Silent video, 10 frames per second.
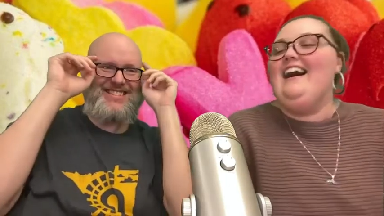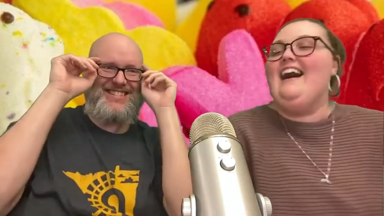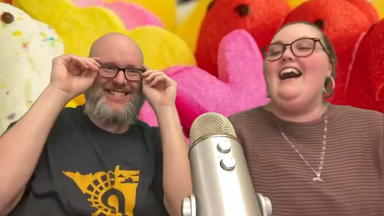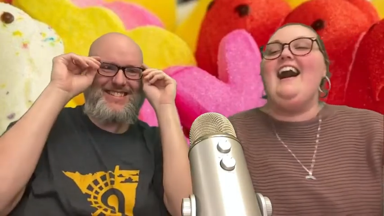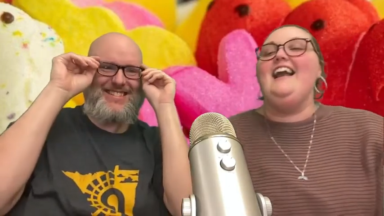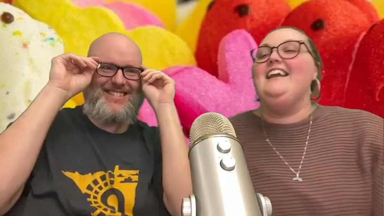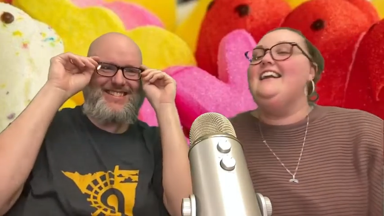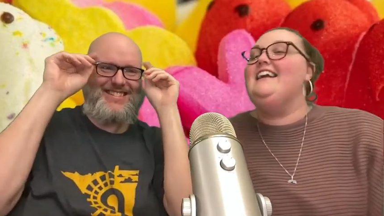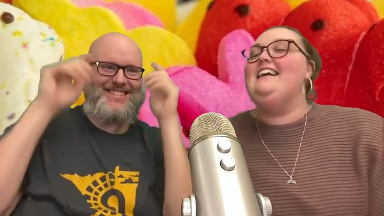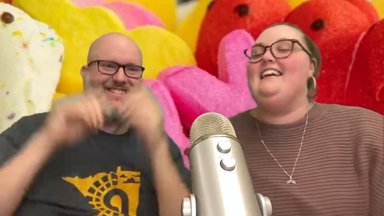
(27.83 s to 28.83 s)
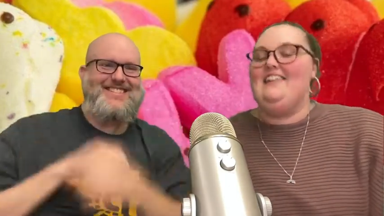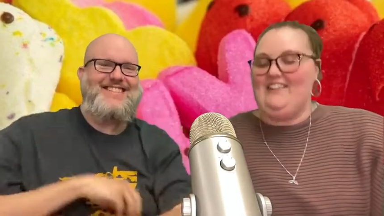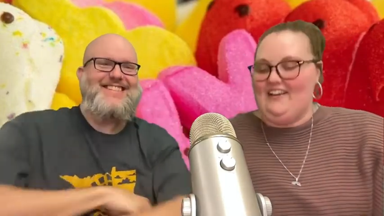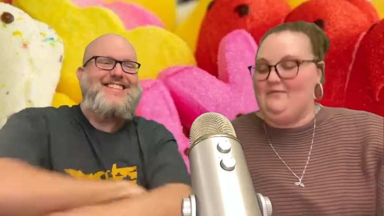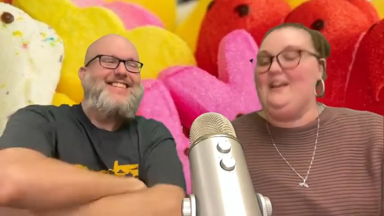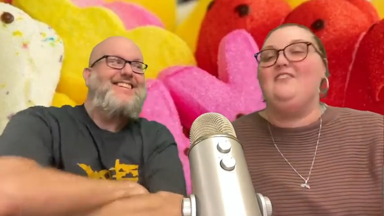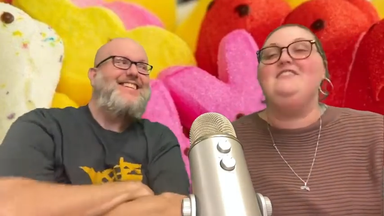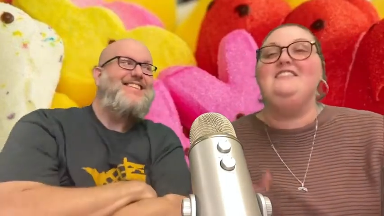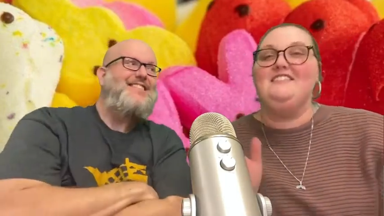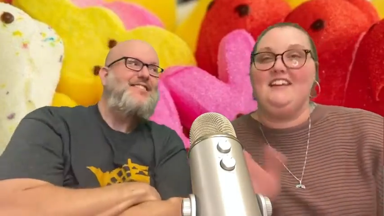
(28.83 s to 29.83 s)
Speaker 1: I Okay, we have to
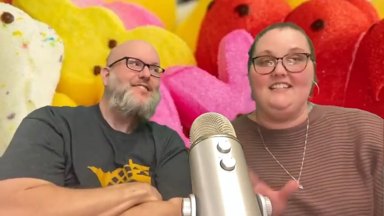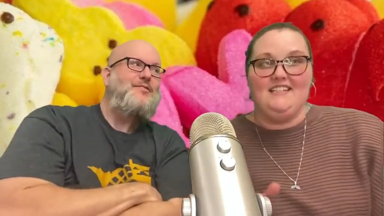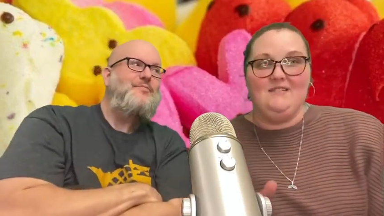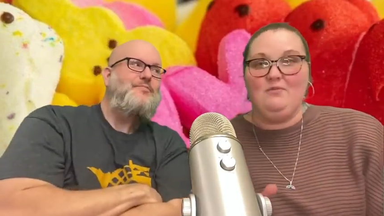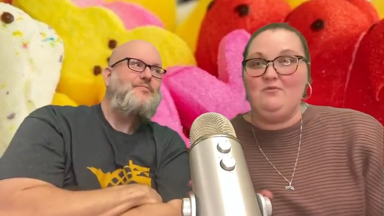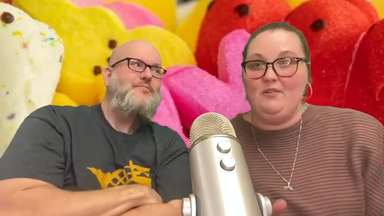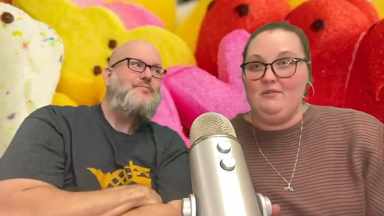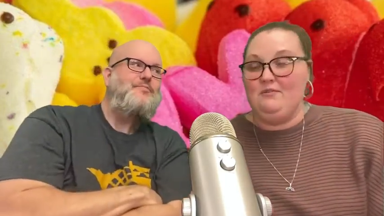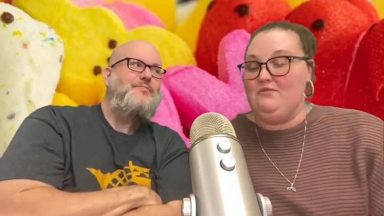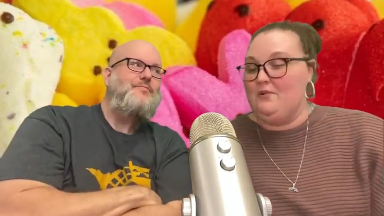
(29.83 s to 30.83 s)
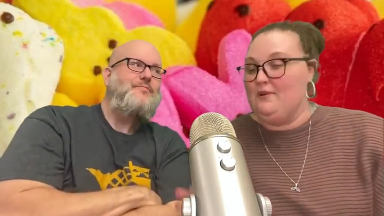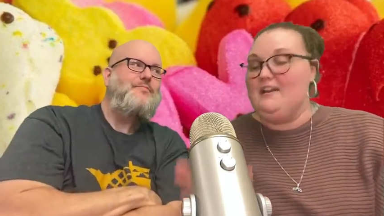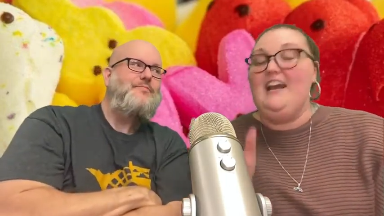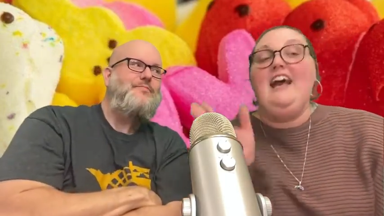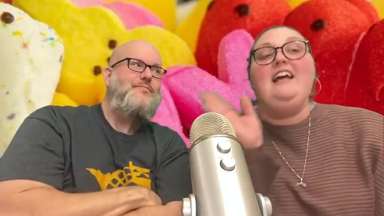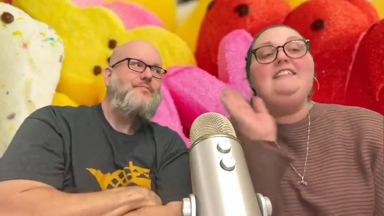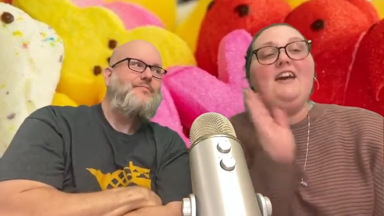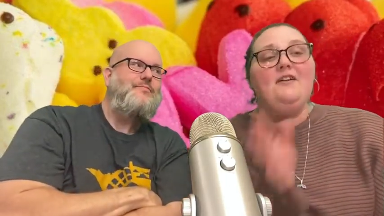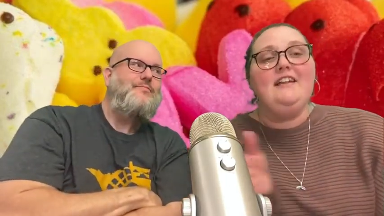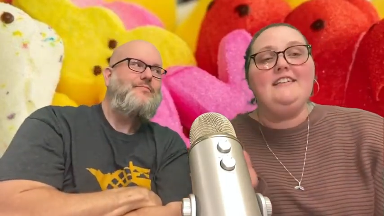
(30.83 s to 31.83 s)
discuss this before we move forward.
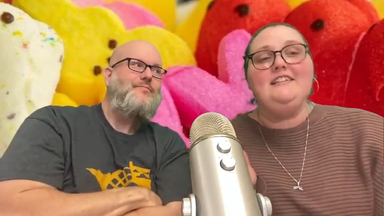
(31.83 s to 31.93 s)
Tell us in